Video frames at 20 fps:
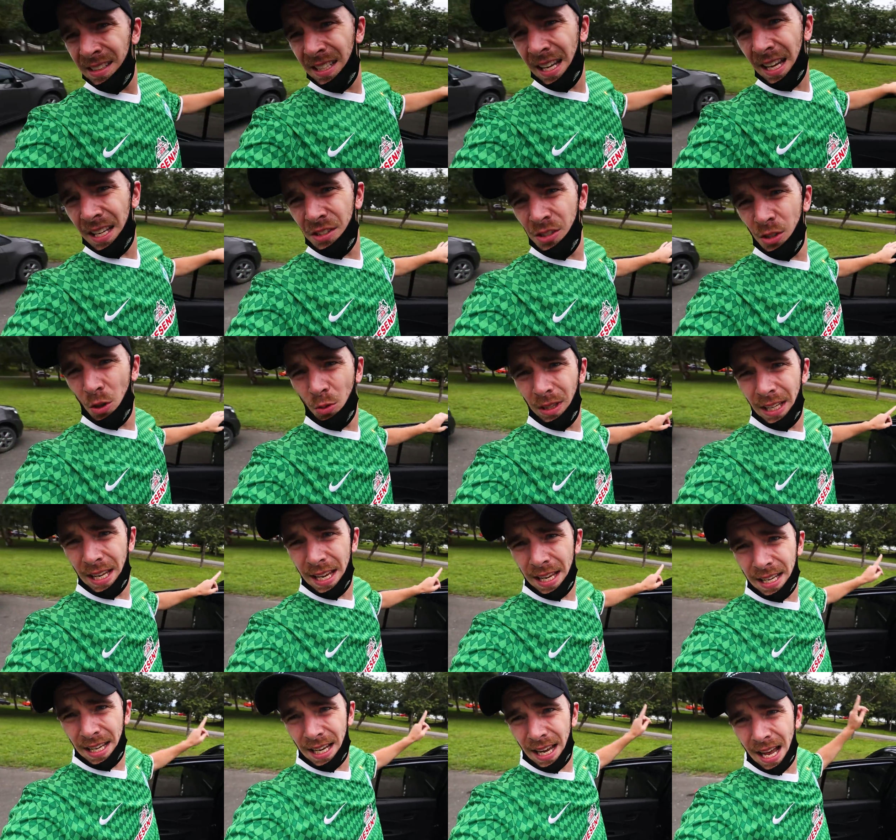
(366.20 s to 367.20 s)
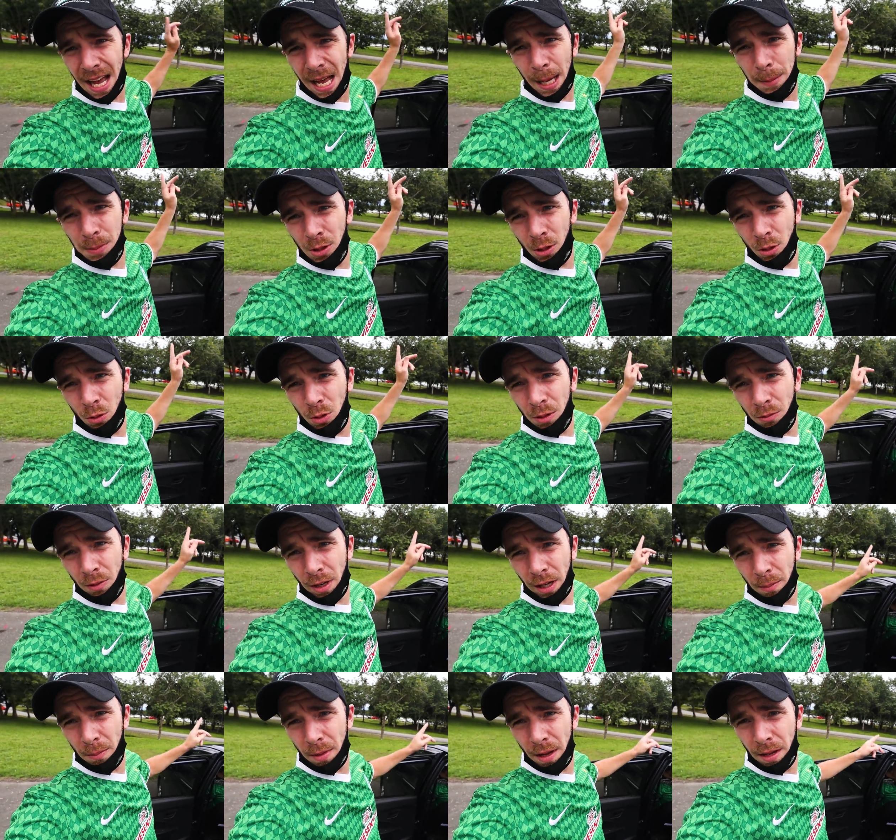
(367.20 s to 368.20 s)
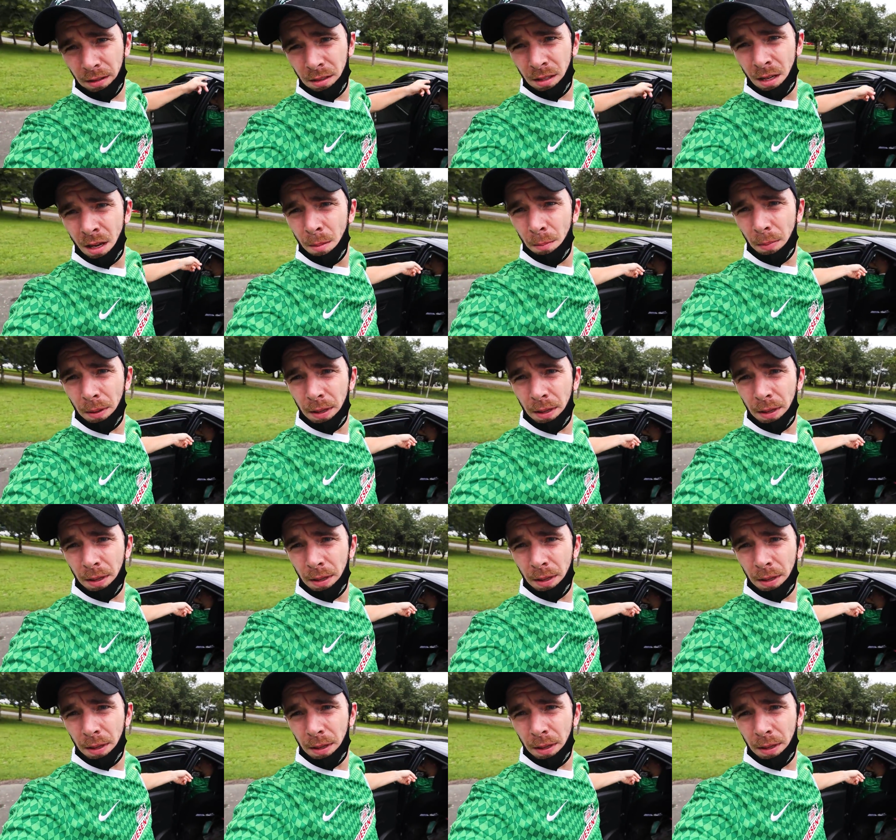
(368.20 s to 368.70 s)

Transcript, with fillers: Tasoh Lake, absolutely recommend.